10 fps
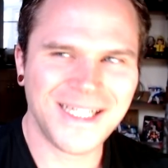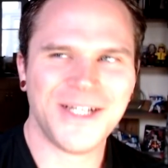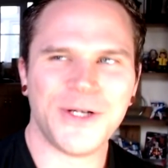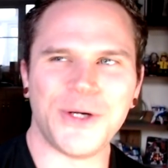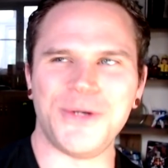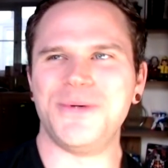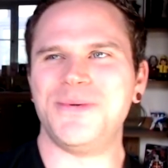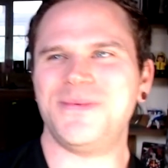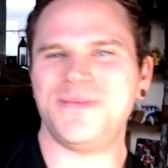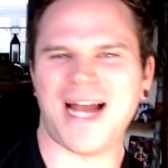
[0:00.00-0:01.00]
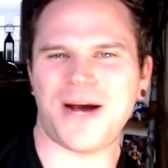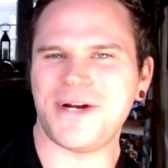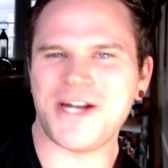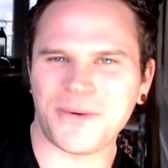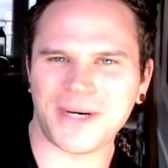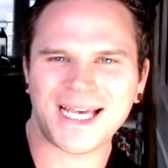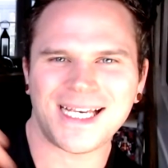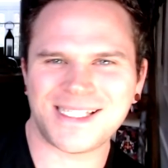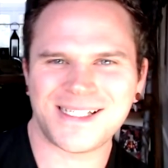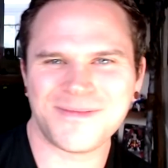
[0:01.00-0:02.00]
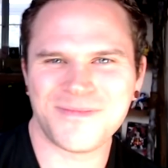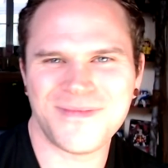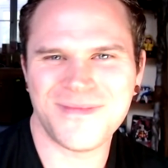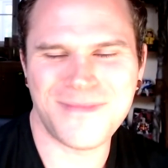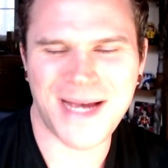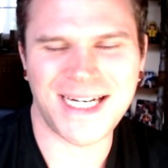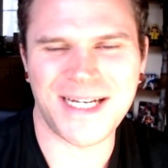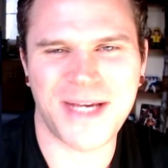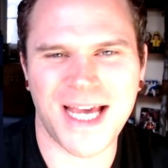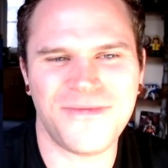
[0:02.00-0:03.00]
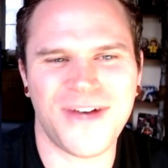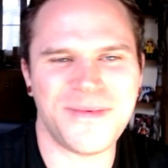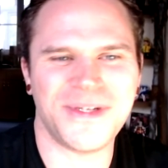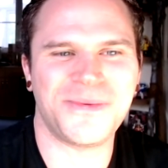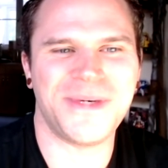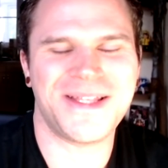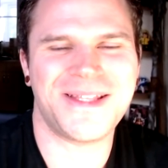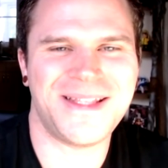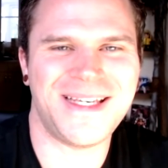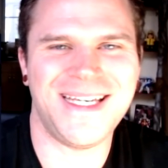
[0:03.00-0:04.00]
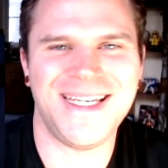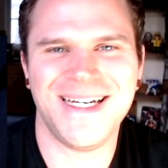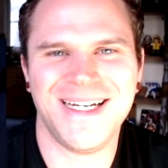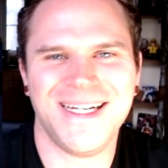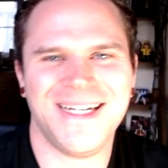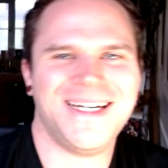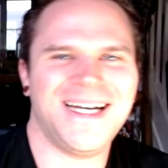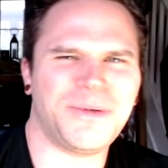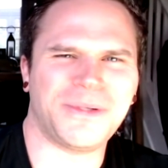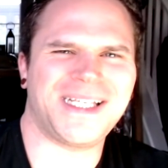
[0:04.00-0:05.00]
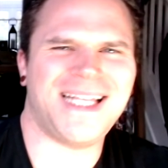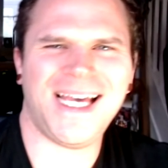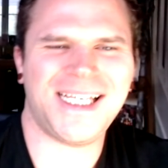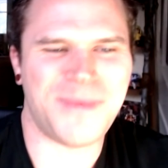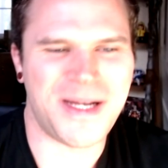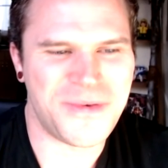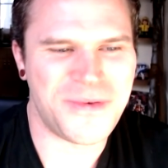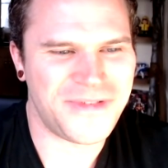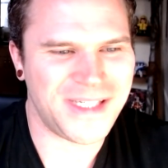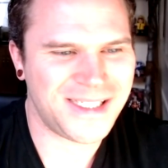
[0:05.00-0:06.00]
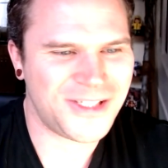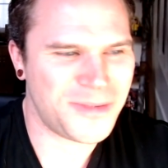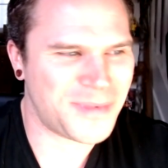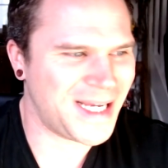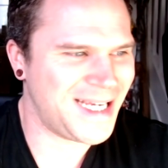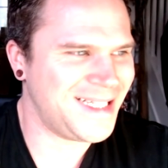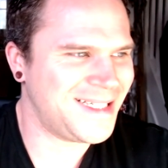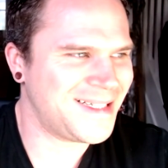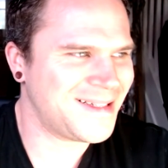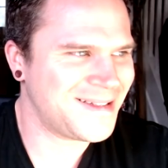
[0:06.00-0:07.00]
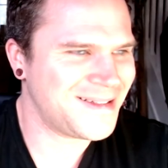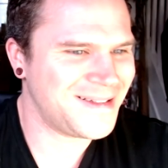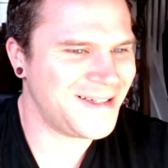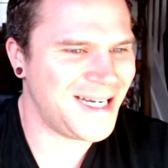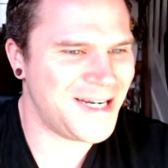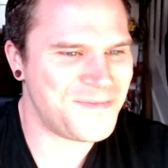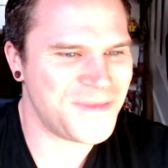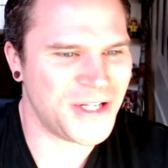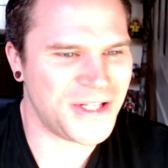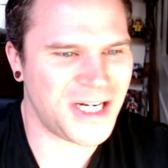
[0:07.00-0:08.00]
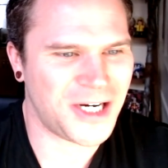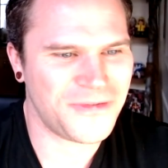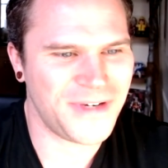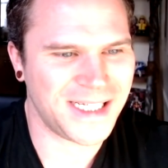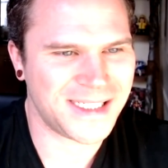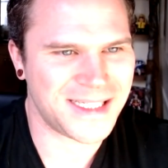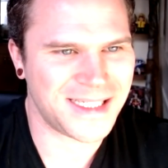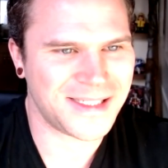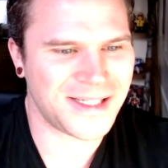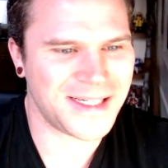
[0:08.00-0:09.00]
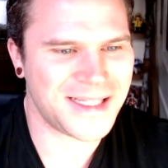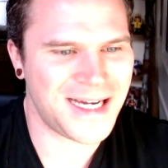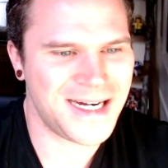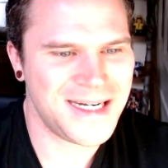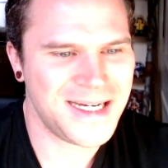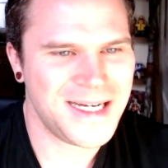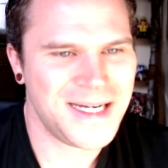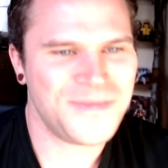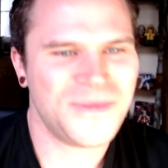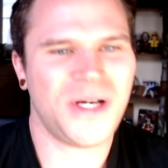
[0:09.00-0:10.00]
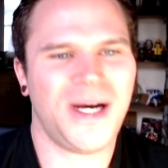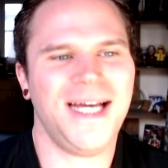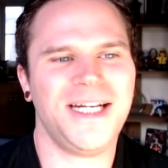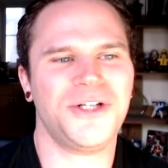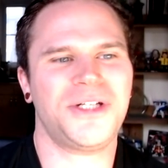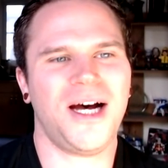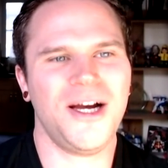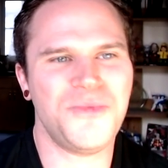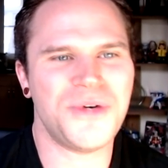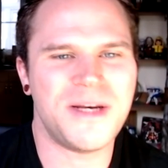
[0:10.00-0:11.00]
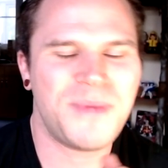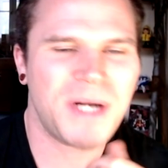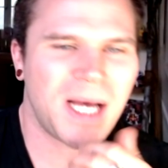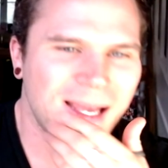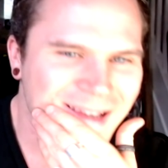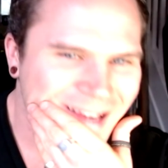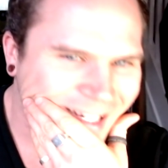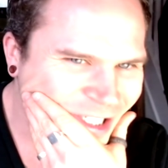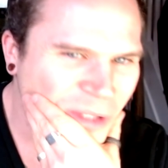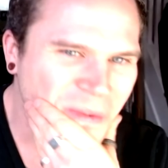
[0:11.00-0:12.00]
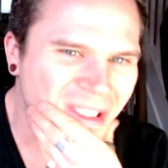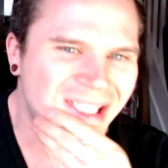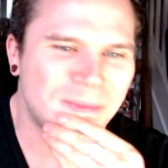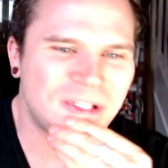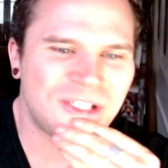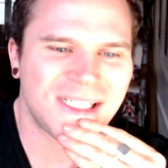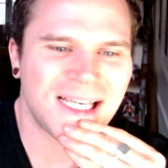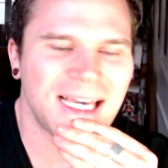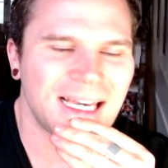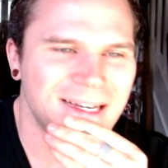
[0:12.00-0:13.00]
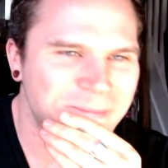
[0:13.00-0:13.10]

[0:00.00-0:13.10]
who now we know, I guess, mainly became famous with the what was it, the X-Men movies. She played you know, the Dark Phoenix and things like that. So I had a good time with it, but I chose these images here